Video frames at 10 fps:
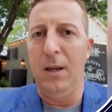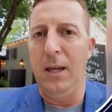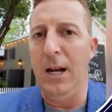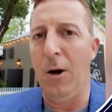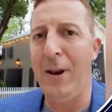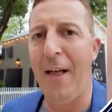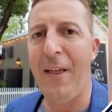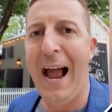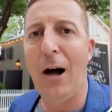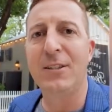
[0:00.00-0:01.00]
you know, now
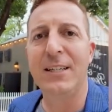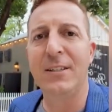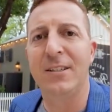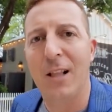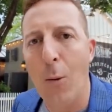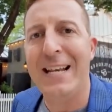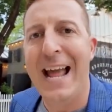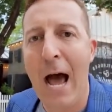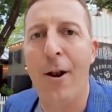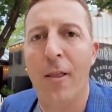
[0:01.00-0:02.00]
that housing is slowing
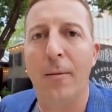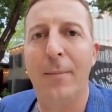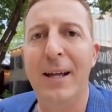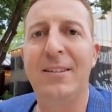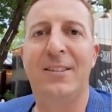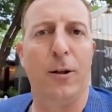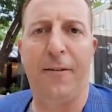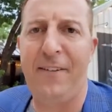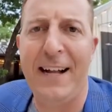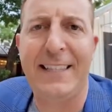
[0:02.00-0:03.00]
down a little bit, it's still a
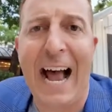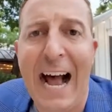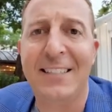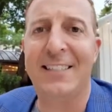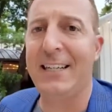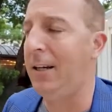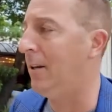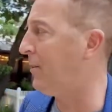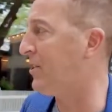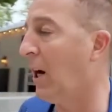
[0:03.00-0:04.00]
fantastic
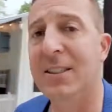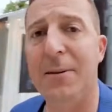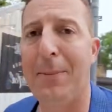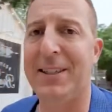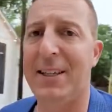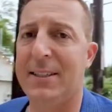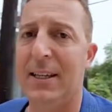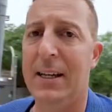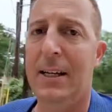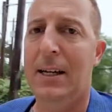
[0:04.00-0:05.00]
year. There's tons of business.
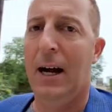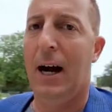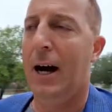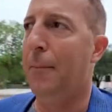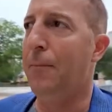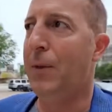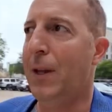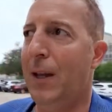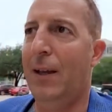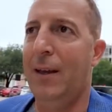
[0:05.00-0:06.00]

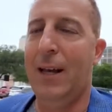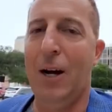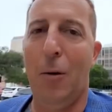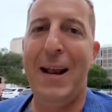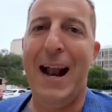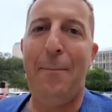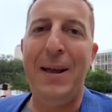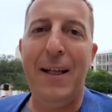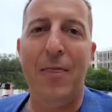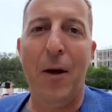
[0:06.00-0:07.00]
You know, it may not
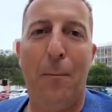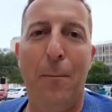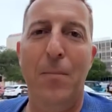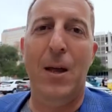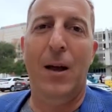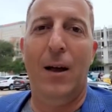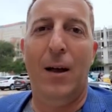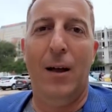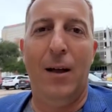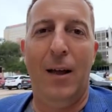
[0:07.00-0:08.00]
be
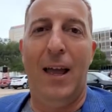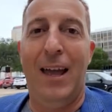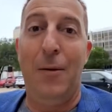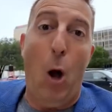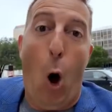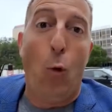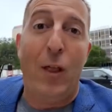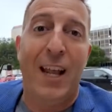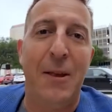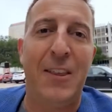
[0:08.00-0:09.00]
it's
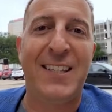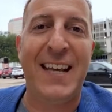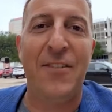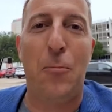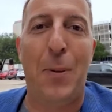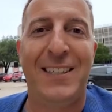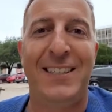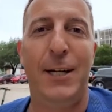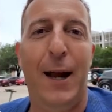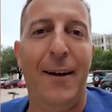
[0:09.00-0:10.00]
only going to be the 7th
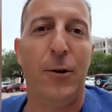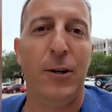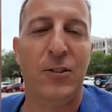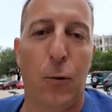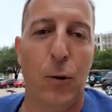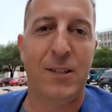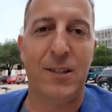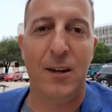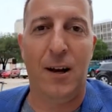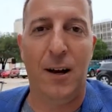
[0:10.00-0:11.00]
best year ever as far as,